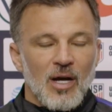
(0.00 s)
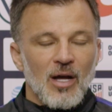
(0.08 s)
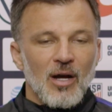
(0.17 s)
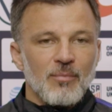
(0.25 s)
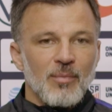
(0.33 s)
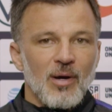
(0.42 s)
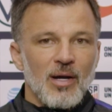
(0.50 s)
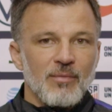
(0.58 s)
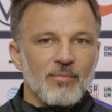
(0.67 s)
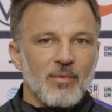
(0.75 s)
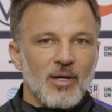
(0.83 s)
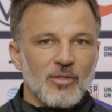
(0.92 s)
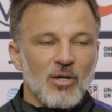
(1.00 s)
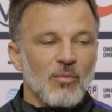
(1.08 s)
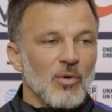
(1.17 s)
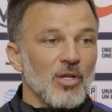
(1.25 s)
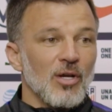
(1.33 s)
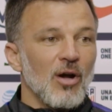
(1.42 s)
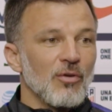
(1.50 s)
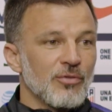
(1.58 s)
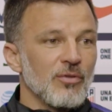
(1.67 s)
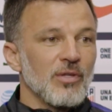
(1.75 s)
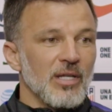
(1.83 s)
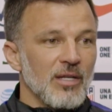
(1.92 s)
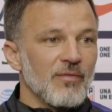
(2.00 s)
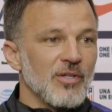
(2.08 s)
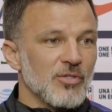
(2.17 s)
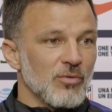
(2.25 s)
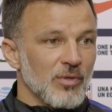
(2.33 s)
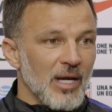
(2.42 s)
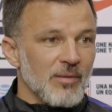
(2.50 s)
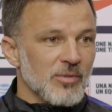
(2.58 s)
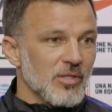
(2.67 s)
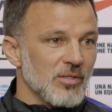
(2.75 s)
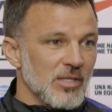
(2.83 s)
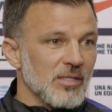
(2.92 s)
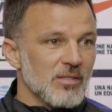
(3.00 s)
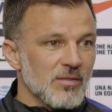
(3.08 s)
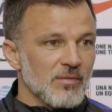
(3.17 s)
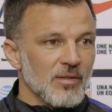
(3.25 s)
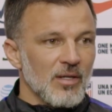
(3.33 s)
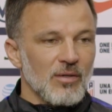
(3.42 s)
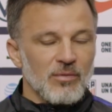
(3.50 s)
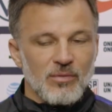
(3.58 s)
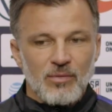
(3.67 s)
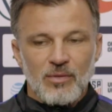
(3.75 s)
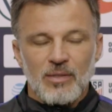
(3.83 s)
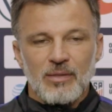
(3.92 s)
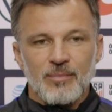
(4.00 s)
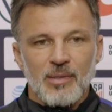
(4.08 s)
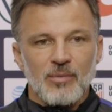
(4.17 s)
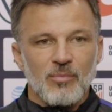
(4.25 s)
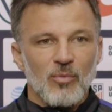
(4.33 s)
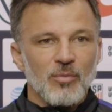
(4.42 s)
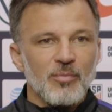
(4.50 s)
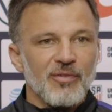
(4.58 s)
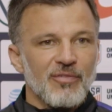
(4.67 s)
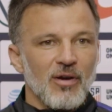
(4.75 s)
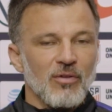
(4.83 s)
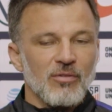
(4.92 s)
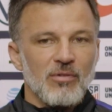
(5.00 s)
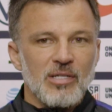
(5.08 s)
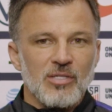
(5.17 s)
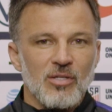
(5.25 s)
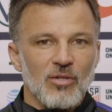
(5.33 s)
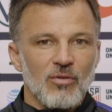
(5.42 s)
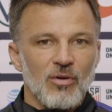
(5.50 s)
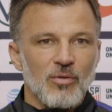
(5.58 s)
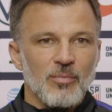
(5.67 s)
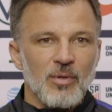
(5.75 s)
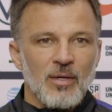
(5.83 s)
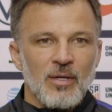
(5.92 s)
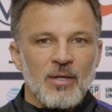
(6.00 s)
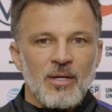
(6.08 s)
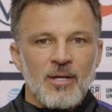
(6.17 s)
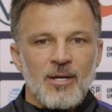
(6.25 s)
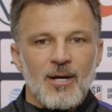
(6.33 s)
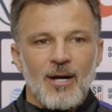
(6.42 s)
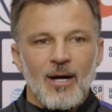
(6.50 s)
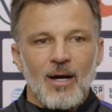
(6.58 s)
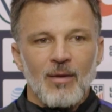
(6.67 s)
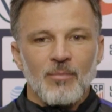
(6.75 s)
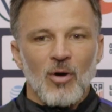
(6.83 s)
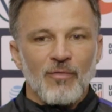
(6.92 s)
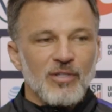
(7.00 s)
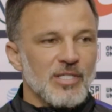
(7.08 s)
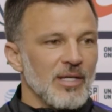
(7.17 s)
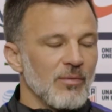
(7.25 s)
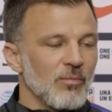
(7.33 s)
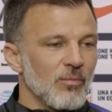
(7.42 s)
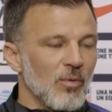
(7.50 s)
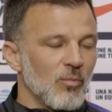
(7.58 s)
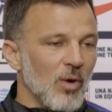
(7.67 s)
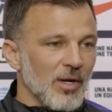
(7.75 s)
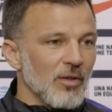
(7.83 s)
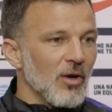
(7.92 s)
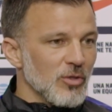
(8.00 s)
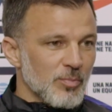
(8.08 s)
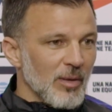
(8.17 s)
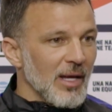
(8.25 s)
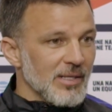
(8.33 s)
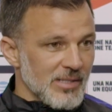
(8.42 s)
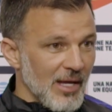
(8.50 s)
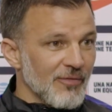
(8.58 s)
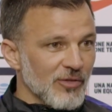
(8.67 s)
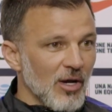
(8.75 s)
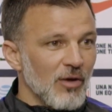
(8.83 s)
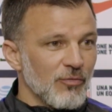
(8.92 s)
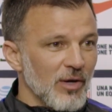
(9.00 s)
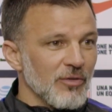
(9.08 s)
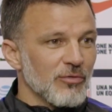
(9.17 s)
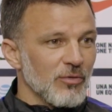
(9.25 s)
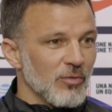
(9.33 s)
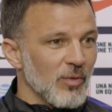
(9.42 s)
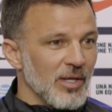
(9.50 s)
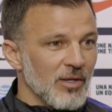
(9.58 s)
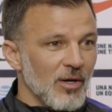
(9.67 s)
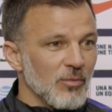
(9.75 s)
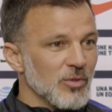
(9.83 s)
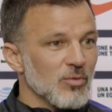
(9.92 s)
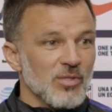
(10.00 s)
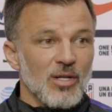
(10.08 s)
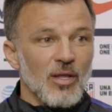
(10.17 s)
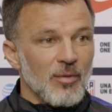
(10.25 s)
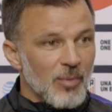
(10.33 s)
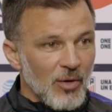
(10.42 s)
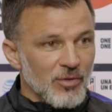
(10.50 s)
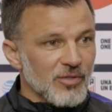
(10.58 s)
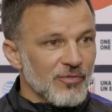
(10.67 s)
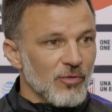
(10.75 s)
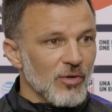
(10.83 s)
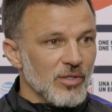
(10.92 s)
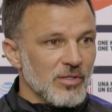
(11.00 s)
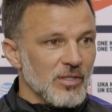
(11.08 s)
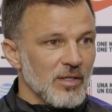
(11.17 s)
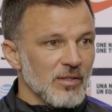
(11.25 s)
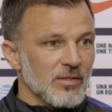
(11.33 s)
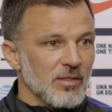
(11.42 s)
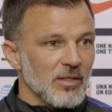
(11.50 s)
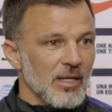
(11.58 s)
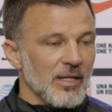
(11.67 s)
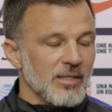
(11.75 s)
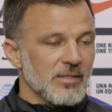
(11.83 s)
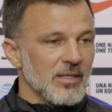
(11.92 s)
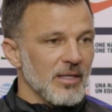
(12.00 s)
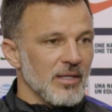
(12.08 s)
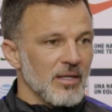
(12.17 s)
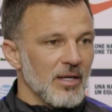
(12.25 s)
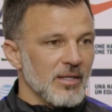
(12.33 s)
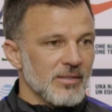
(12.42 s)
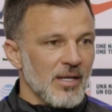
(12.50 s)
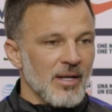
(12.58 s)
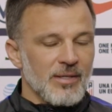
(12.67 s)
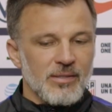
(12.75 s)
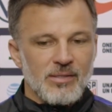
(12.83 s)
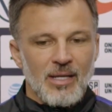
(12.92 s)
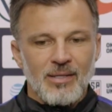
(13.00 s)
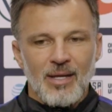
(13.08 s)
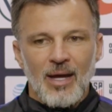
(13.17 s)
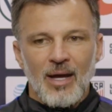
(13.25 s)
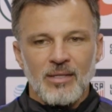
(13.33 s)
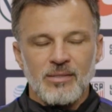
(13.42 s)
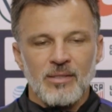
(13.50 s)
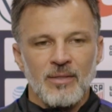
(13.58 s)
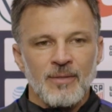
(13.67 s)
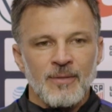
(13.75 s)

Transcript: I, I, I don't want to go through the individual names because there's, you know, wouldn't be fair on the rest of the group. Um, obviously, one of those players left halfway through the window, which was another bonus for us to, to get to see uh, Zendejas.